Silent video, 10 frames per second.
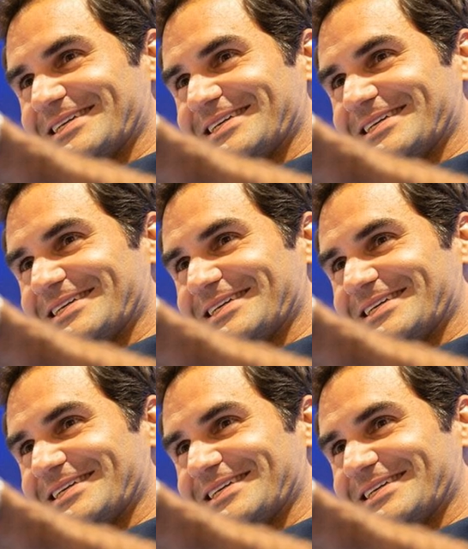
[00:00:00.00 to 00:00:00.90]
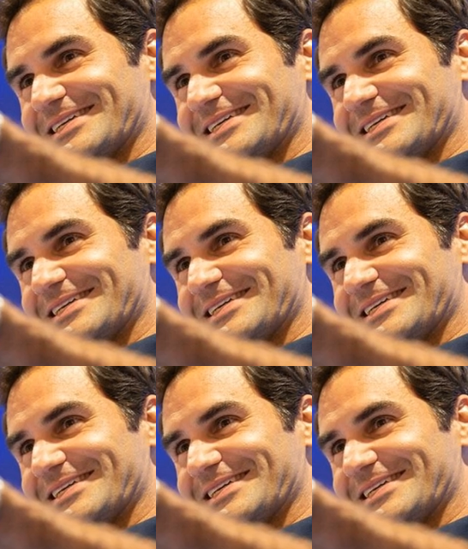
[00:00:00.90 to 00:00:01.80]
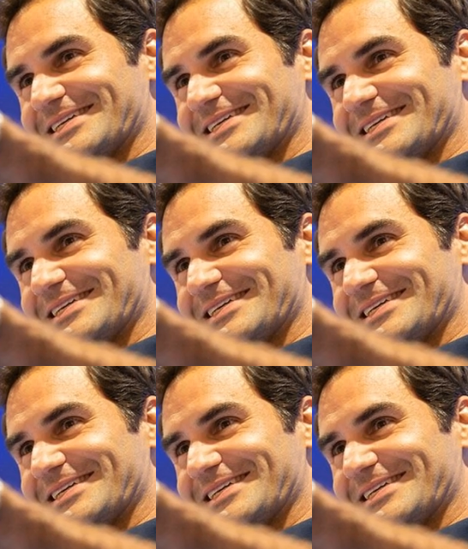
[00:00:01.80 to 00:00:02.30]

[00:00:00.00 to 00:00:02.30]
No one is speaking in this clip.